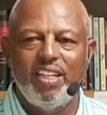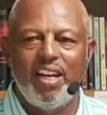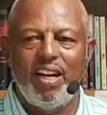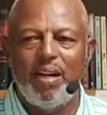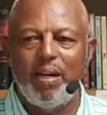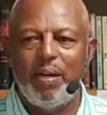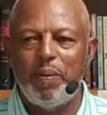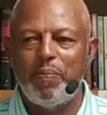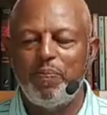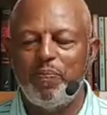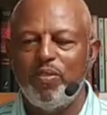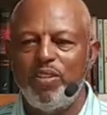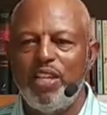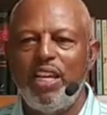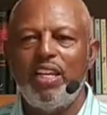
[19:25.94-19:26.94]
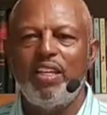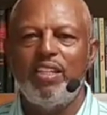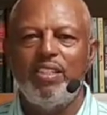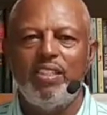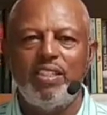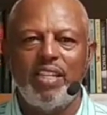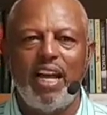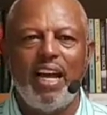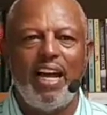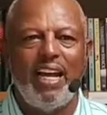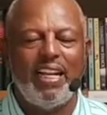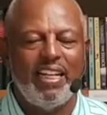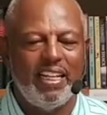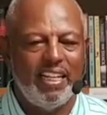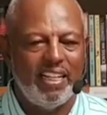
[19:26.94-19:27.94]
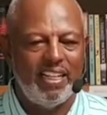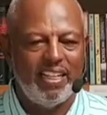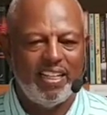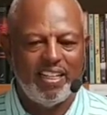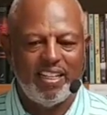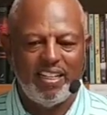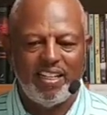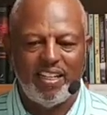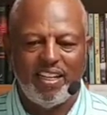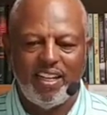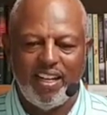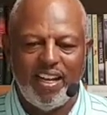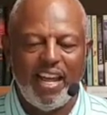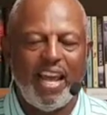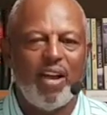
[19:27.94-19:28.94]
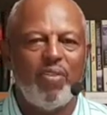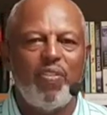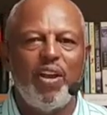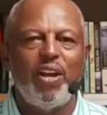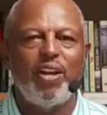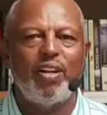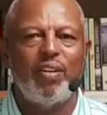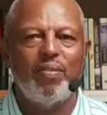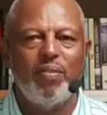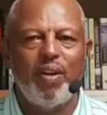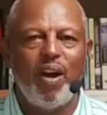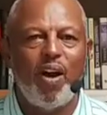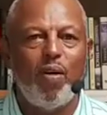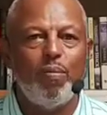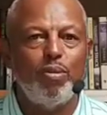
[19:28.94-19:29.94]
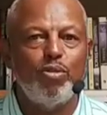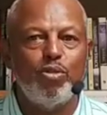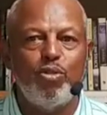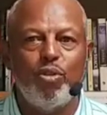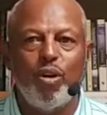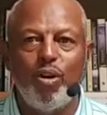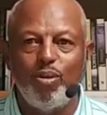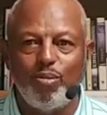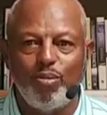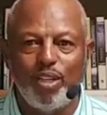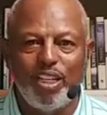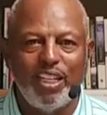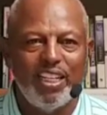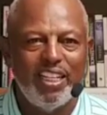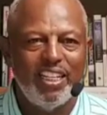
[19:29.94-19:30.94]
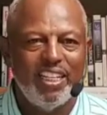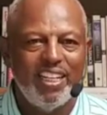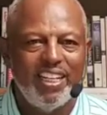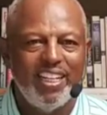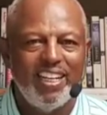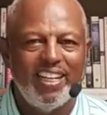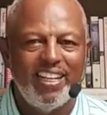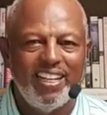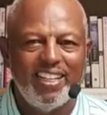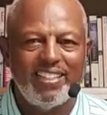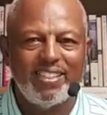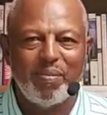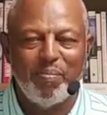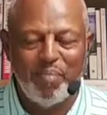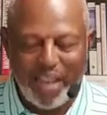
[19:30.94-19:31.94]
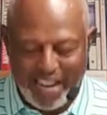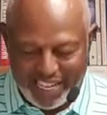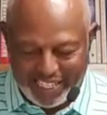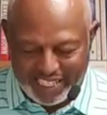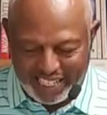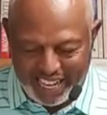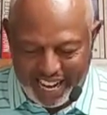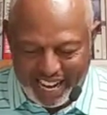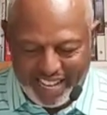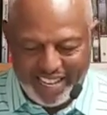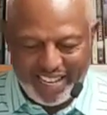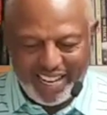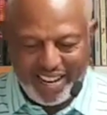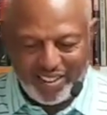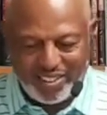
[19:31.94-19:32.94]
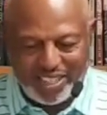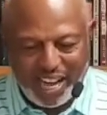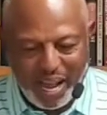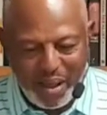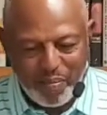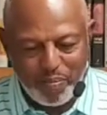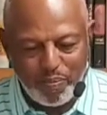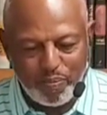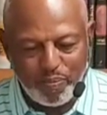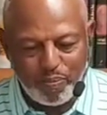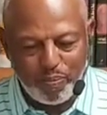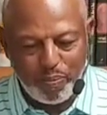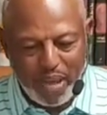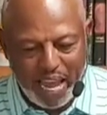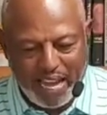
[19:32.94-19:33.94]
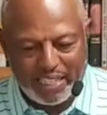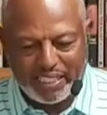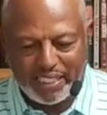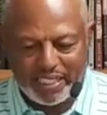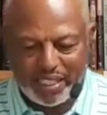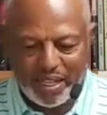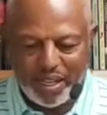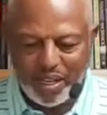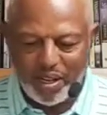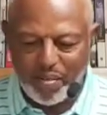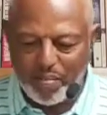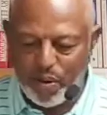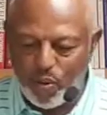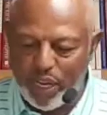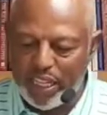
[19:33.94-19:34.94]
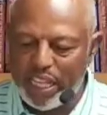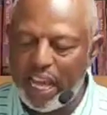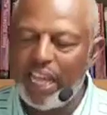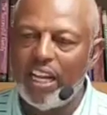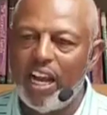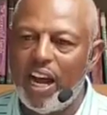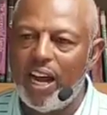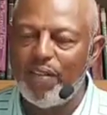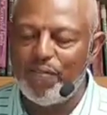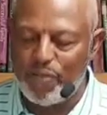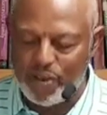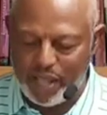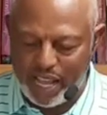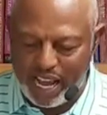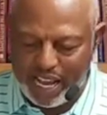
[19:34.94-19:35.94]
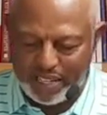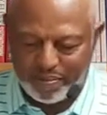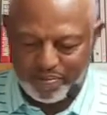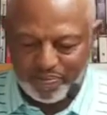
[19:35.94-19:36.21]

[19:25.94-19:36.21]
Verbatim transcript: um, deacon side, and now they're almost grown. It's amazing how, how time passes, but we thank God for that.